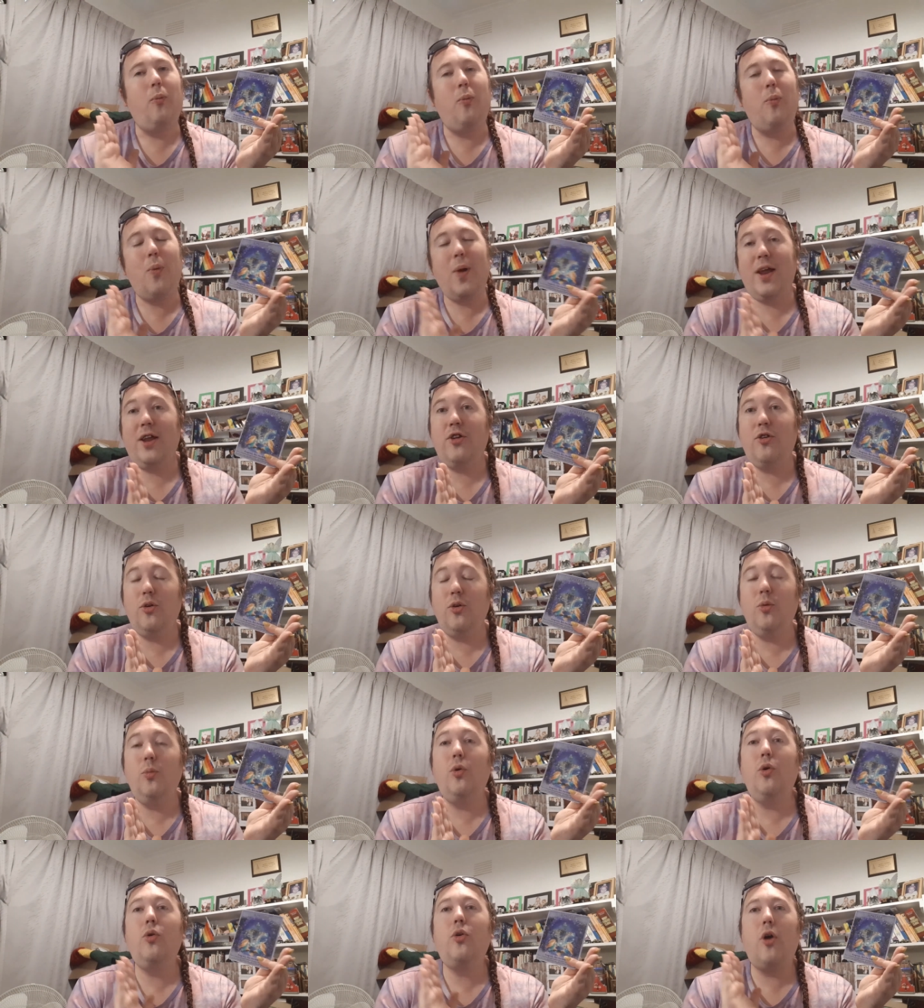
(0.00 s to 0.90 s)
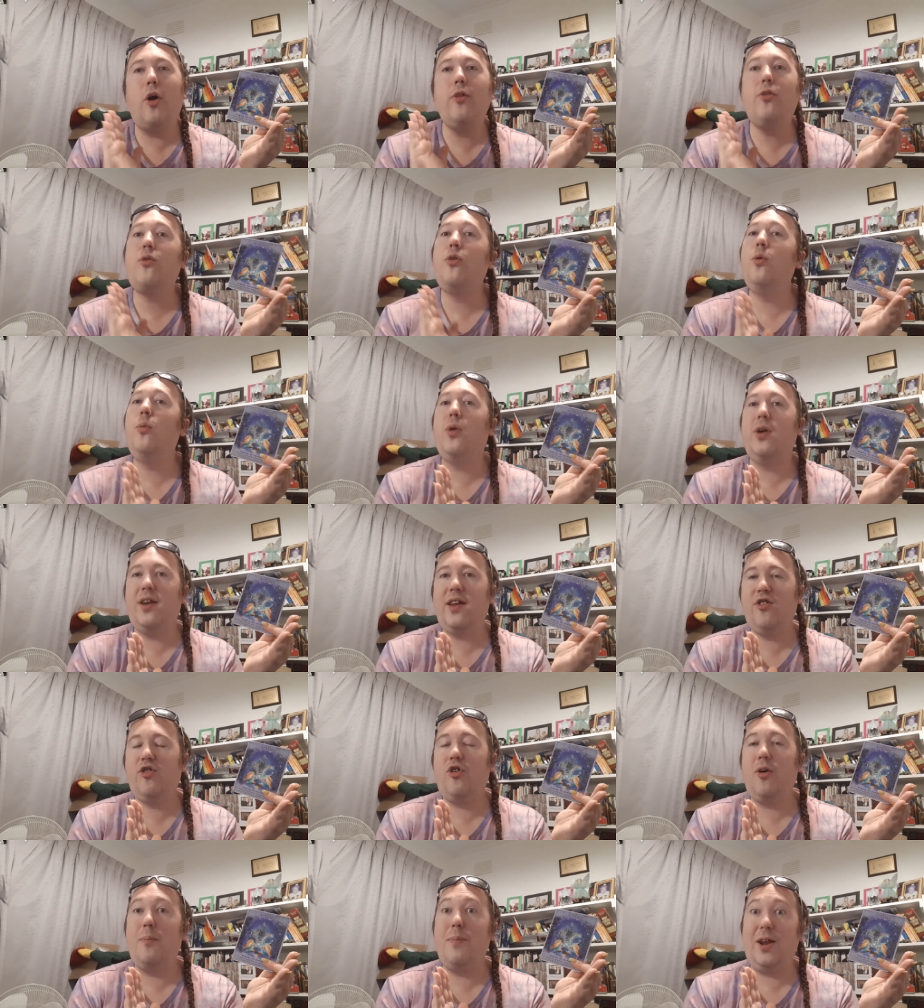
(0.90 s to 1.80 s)
You will go through what it
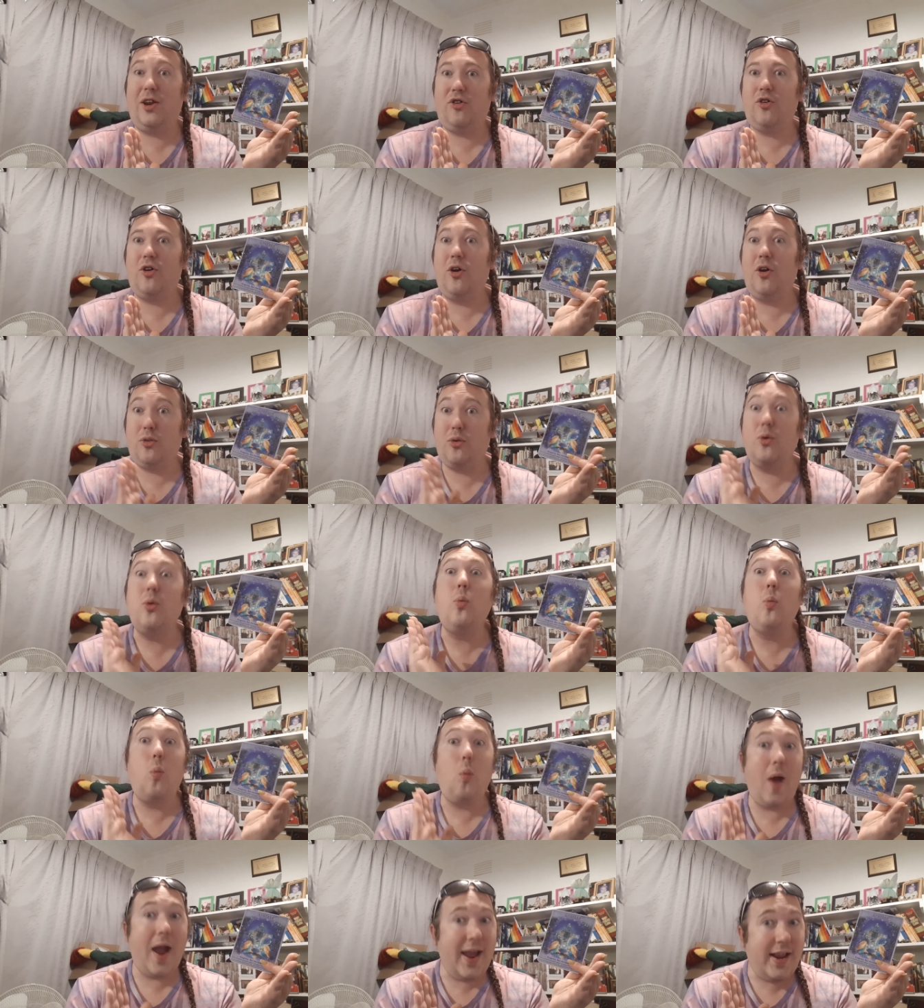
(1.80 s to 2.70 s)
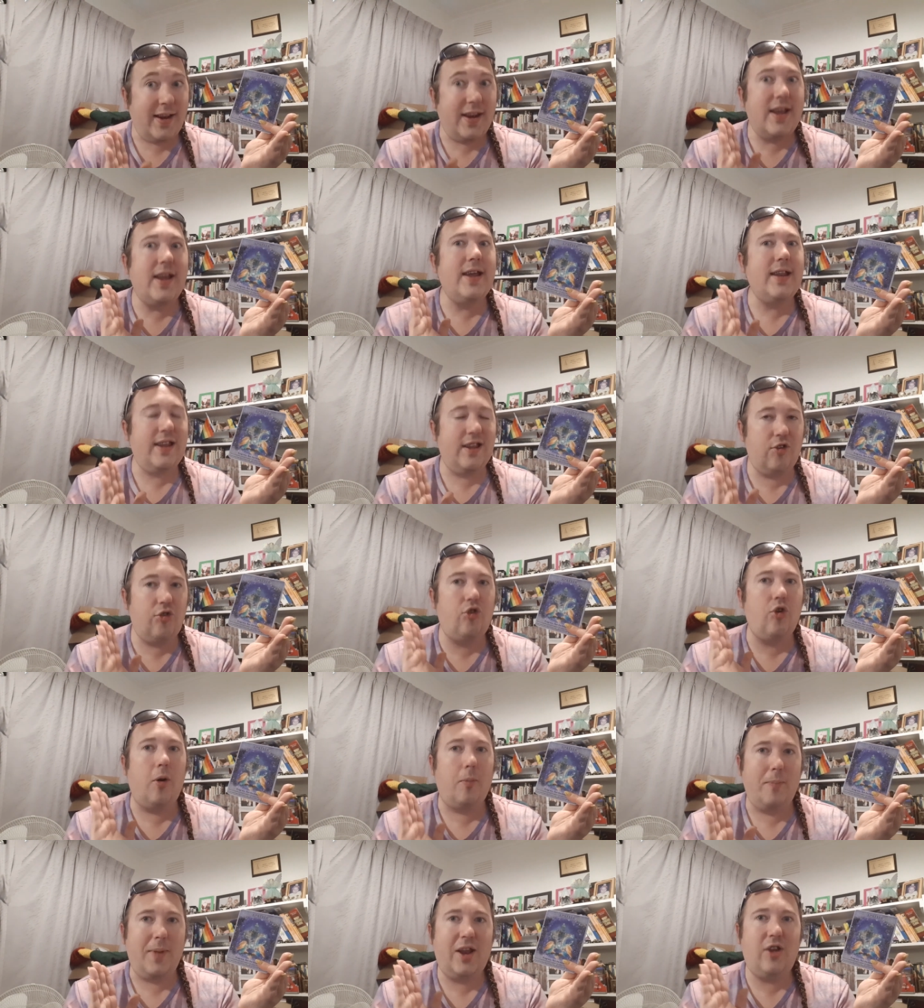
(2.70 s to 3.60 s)
is you're meant to go through when it is
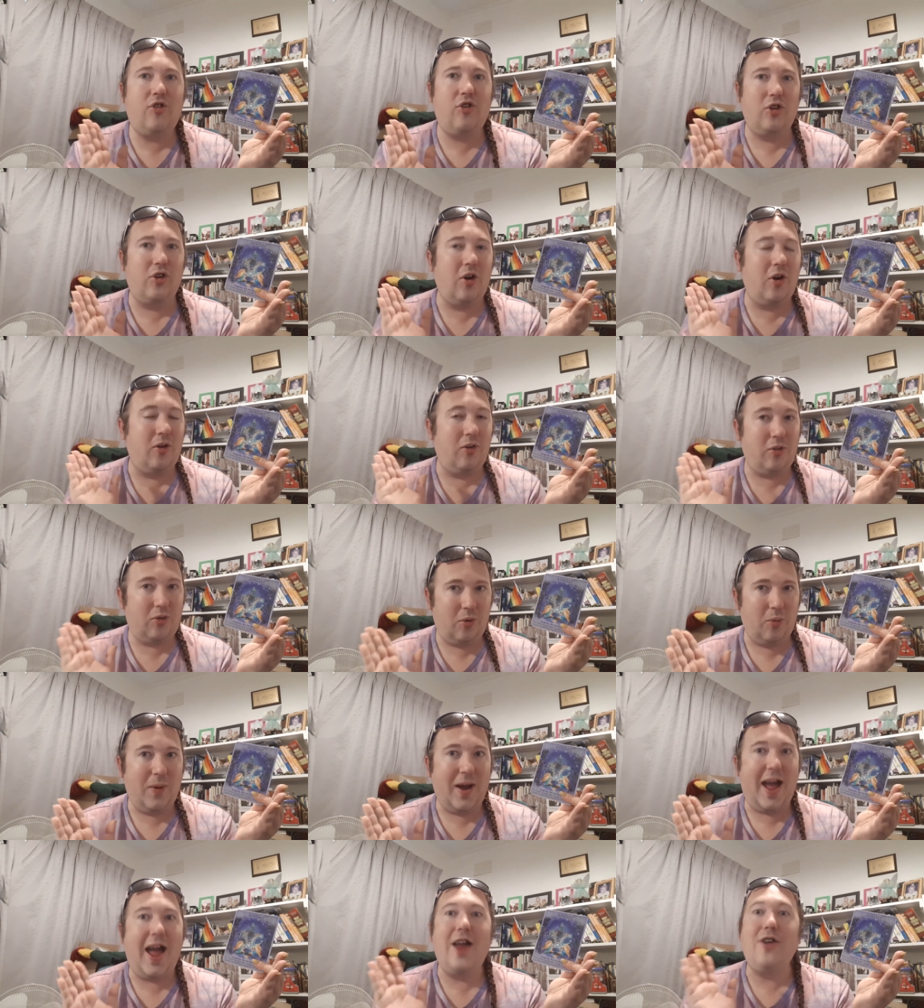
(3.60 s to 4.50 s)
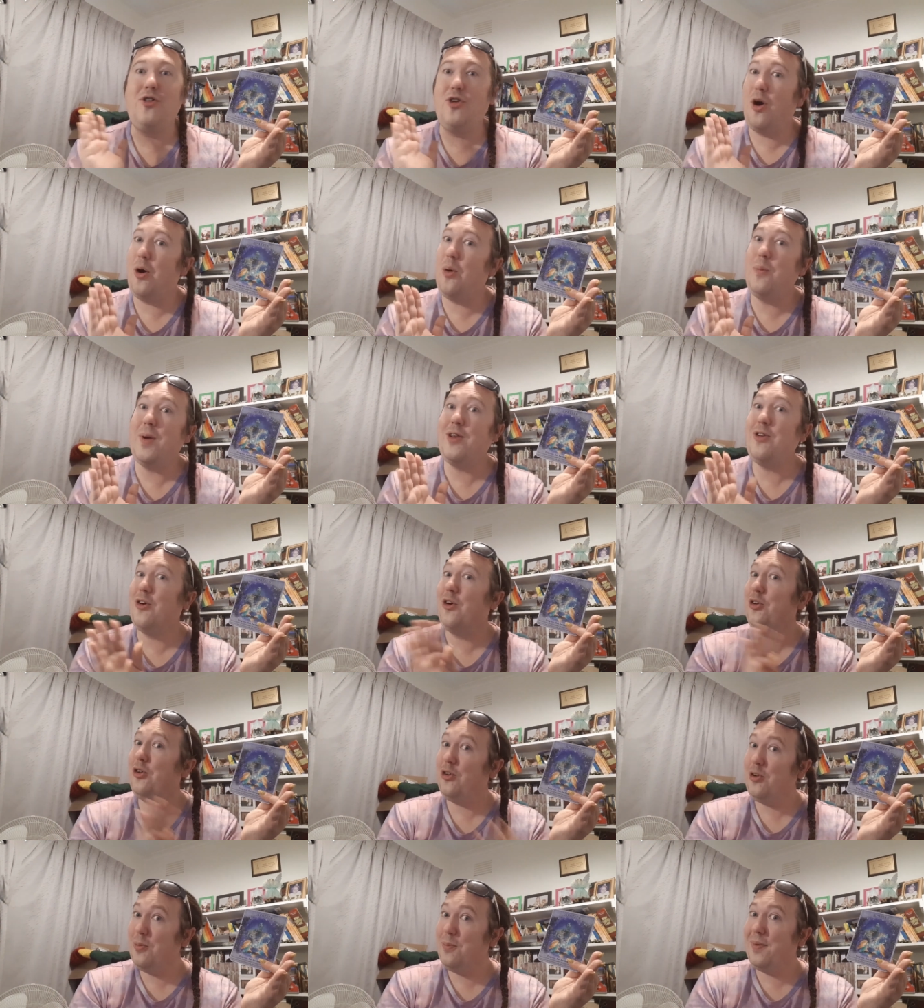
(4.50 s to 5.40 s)
you're meant to go through it, and not when your
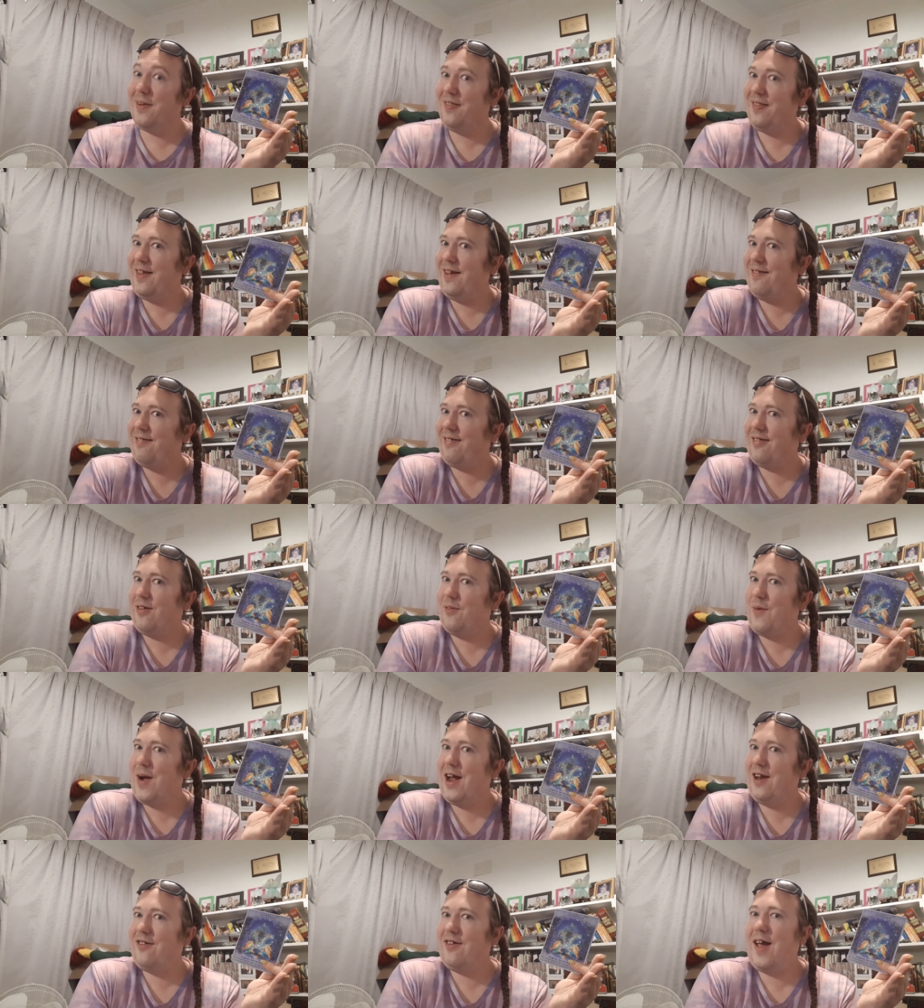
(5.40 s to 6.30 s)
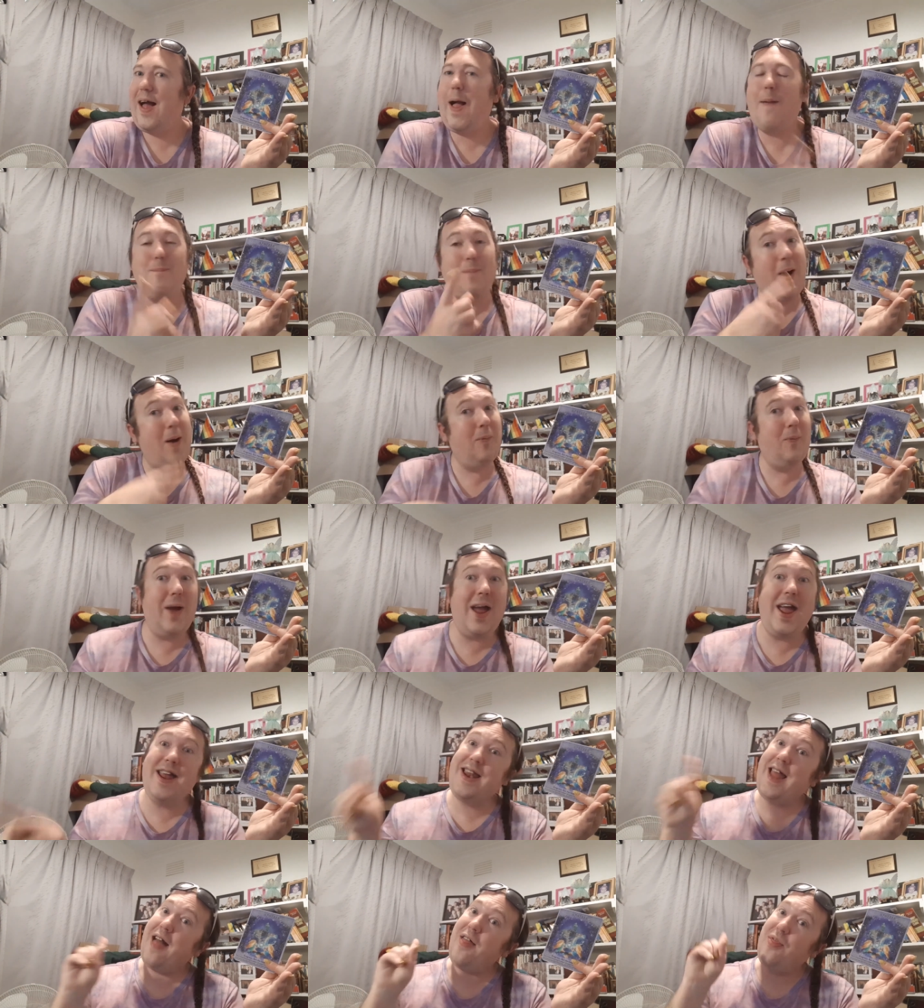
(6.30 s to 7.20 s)
human thinks it's the right time, but
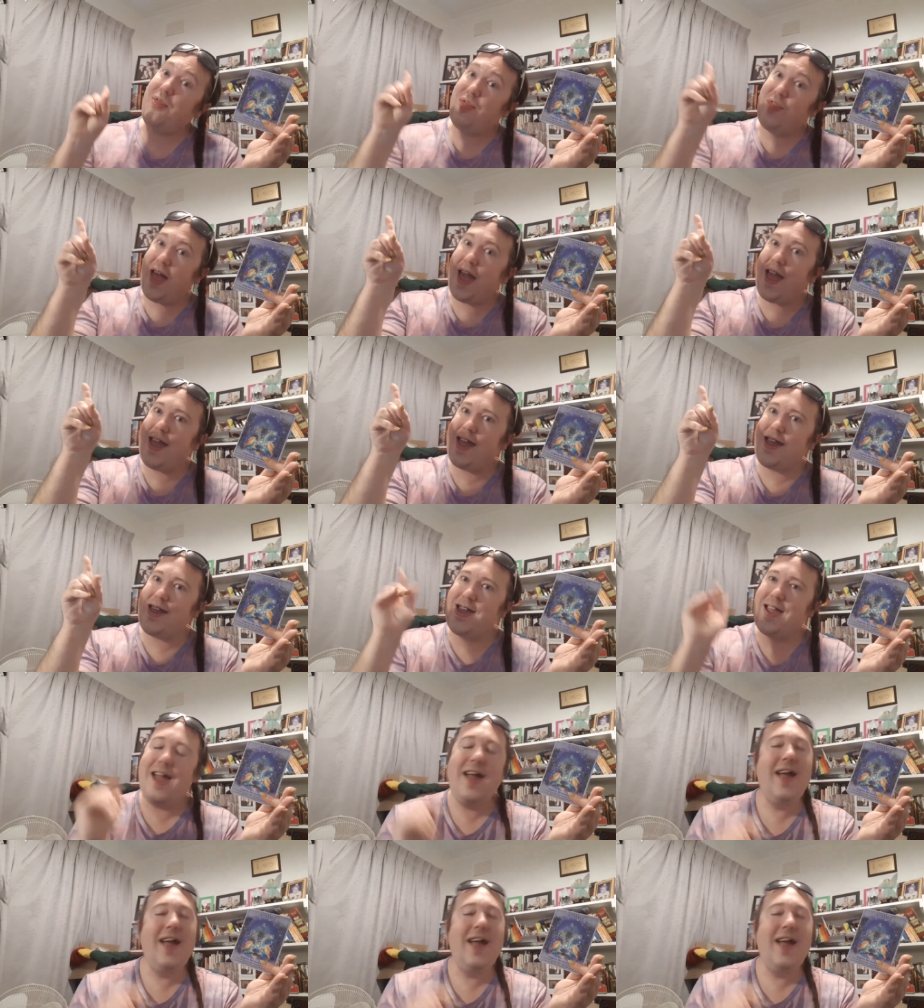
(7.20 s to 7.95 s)
when they